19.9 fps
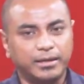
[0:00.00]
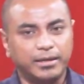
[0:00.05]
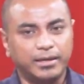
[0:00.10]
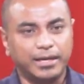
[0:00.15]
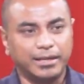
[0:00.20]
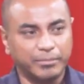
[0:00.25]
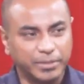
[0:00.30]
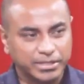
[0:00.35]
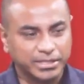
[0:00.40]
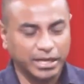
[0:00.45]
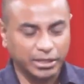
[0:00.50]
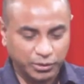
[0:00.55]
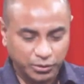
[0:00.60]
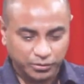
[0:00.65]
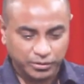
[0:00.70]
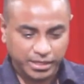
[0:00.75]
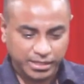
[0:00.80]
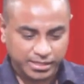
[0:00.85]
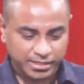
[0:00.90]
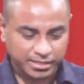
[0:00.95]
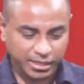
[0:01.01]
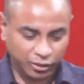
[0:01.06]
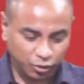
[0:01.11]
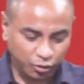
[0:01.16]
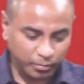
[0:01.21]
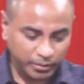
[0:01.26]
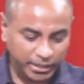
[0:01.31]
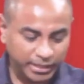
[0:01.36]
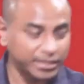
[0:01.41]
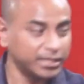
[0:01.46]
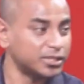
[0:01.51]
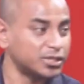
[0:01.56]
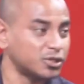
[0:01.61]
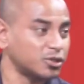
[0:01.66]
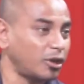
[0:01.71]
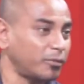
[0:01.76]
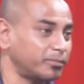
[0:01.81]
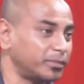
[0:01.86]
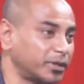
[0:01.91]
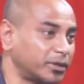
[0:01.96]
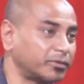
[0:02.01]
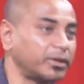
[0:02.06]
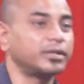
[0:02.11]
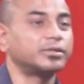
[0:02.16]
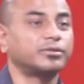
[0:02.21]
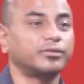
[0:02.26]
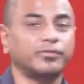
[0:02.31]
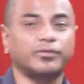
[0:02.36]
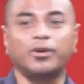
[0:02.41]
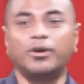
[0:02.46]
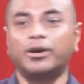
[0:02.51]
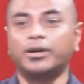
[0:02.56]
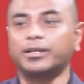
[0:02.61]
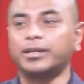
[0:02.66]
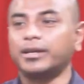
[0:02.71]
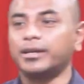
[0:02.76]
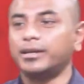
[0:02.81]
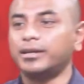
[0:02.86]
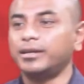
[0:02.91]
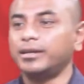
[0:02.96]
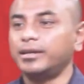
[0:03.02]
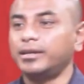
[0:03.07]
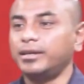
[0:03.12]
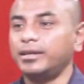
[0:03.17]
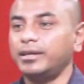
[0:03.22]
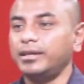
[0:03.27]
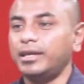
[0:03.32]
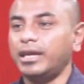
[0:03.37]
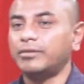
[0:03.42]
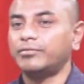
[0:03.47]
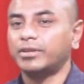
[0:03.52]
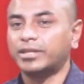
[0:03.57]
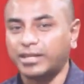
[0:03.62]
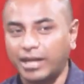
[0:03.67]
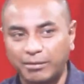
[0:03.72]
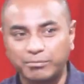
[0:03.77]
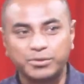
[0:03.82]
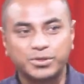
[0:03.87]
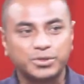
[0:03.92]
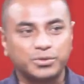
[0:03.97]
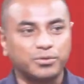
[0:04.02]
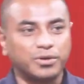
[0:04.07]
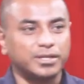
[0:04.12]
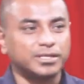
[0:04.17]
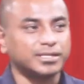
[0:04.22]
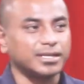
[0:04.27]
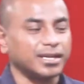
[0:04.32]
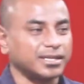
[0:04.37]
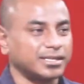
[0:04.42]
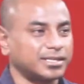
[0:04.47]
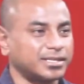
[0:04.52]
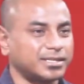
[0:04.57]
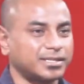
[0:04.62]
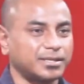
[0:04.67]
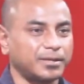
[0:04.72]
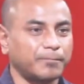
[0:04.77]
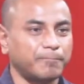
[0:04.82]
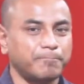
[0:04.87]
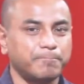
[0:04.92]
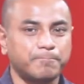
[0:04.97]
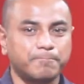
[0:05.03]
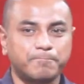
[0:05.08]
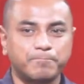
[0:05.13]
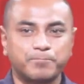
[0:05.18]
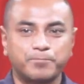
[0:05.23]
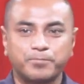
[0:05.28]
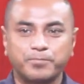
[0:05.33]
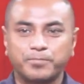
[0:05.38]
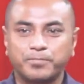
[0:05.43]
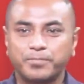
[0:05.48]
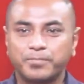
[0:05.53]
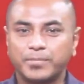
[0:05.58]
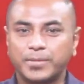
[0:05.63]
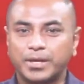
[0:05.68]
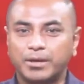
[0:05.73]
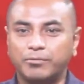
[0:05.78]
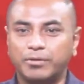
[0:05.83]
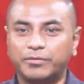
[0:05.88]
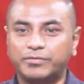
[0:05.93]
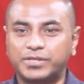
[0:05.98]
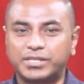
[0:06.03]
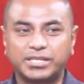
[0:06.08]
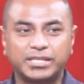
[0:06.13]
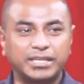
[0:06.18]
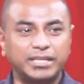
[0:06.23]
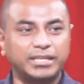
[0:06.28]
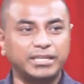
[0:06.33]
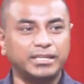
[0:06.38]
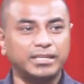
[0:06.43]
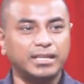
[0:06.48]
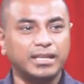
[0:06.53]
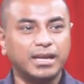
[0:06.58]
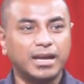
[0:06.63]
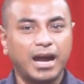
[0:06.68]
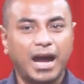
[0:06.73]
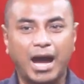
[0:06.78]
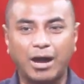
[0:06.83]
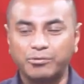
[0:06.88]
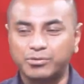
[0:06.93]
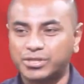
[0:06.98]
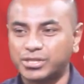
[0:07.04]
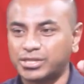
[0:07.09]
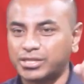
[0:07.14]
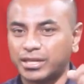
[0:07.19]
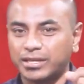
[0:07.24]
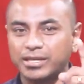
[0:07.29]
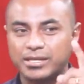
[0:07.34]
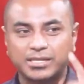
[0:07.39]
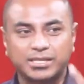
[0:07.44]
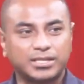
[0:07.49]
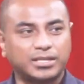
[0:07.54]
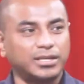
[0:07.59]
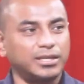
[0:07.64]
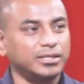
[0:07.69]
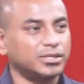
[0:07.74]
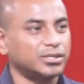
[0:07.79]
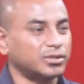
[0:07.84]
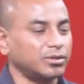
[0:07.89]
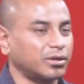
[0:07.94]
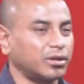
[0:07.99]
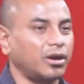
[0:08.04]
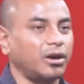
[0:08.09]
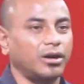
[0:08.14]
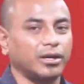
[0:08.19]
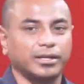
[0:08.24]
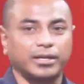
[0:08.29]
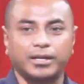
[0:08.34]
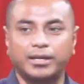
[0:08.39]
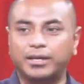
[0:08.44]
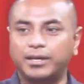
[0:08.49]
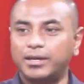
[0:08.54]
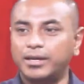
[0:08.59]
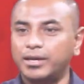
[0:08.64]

And let me tell you this, that nobody can stop the grace of God if it comes towards us. We've seen how sinners turns to God.